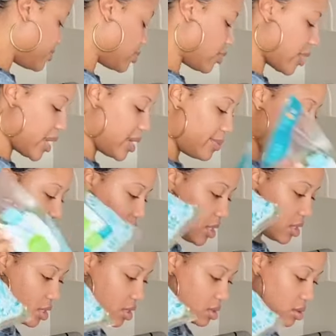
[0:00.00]
some green
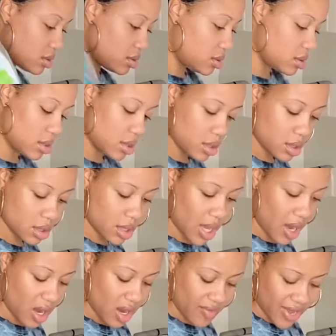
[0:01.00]
beans. I
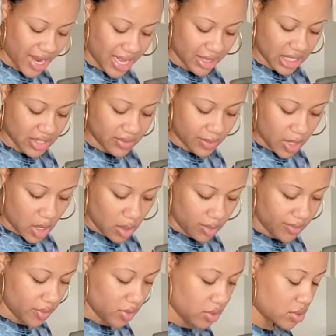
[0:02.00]
don't know if I got these from Whole
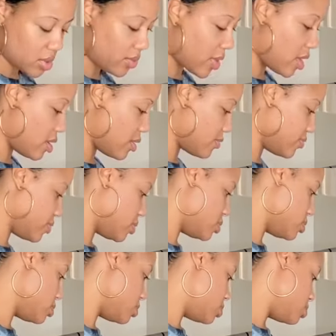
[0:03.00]
Foods or wrong.
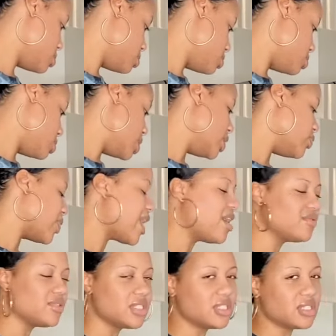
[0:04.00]

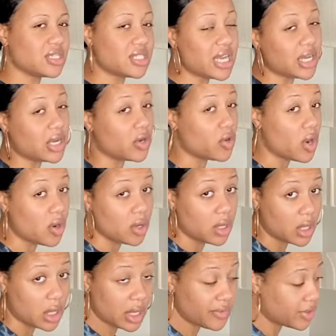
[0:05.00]
Ralph's is just like a
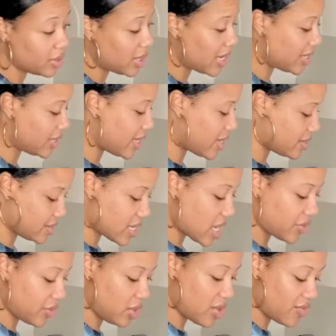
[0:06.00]
Kroger. If you're like down
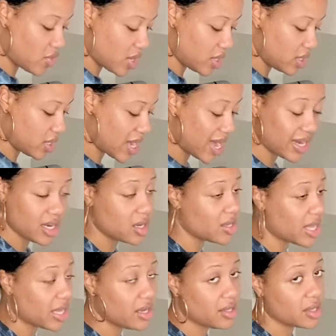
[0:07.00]
south, you have no idea. I didn't know
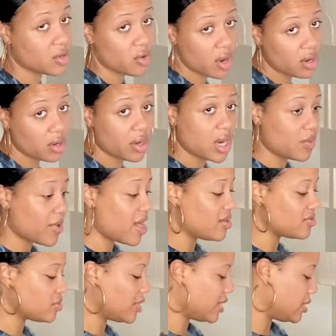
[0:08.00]
that either. Kroger and
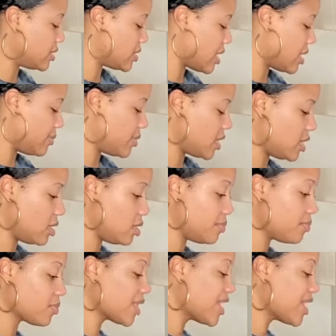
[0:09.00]
Ralph's are like the same thing.